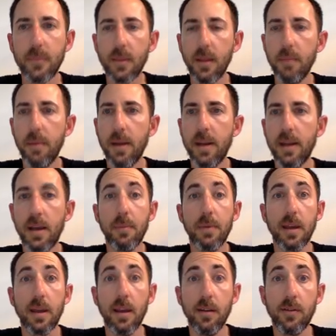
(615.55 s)
money coming
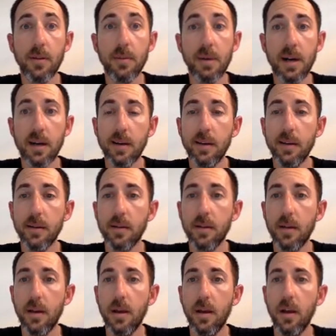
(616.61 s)
into the market.
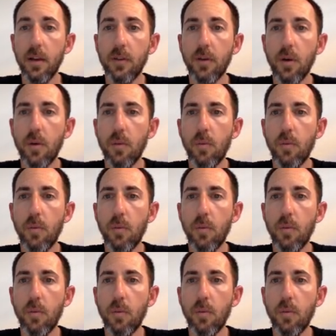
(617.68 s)
So